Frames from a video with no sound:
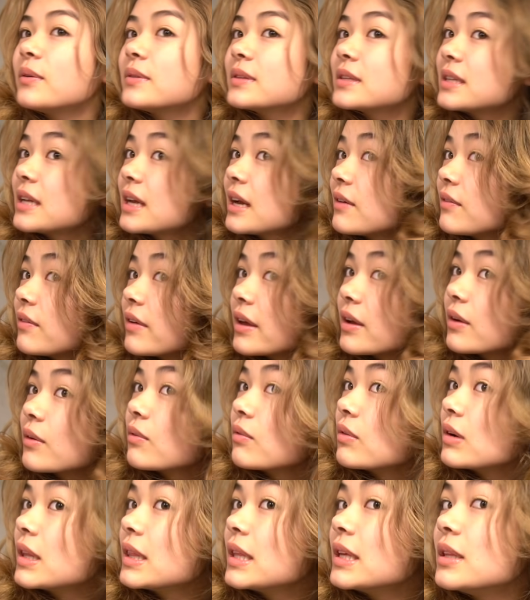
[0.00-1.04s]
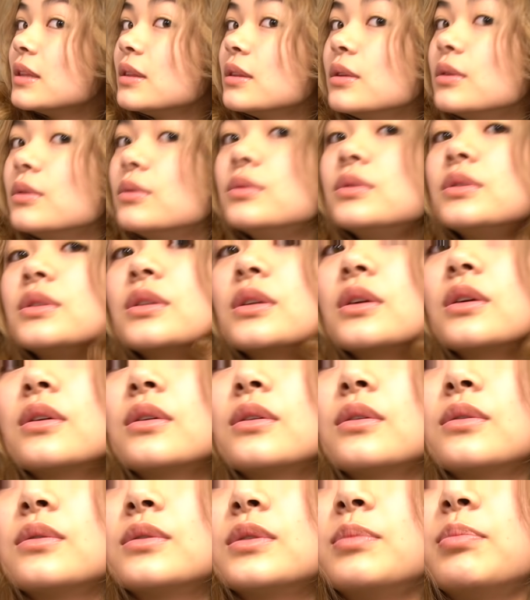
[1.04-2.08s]
was gonna have like really loose
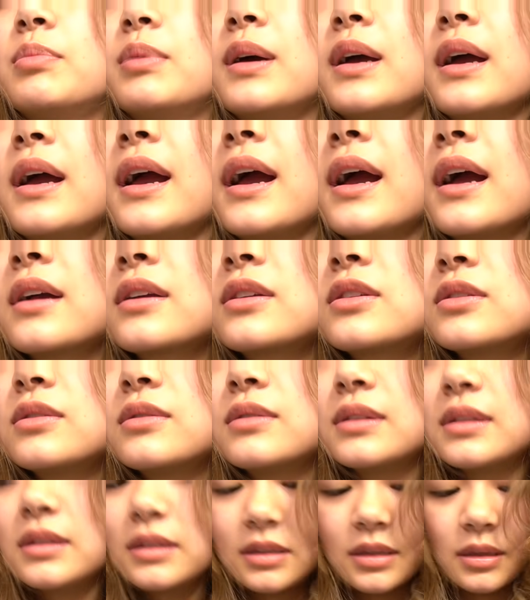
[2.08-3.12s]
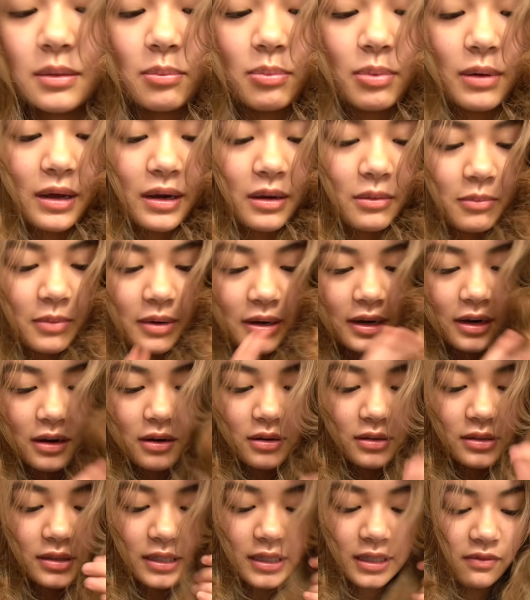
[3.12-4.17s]
curls, but actually the bottom of my
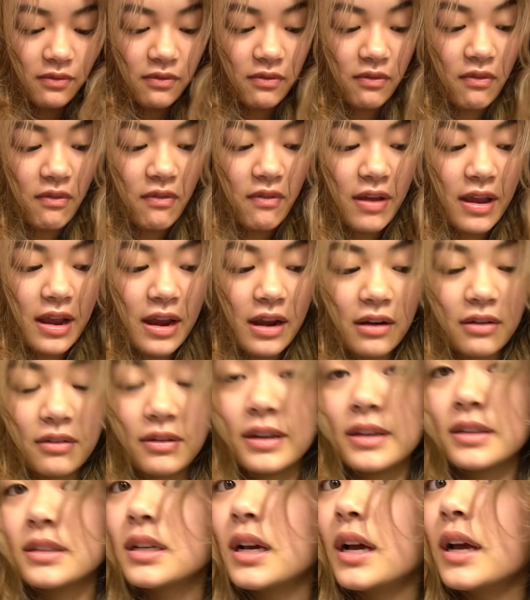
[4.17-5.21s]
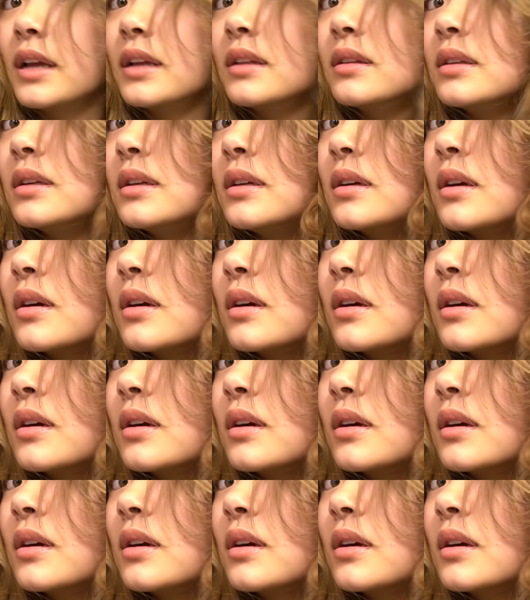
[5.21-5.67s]
hair is like very tightly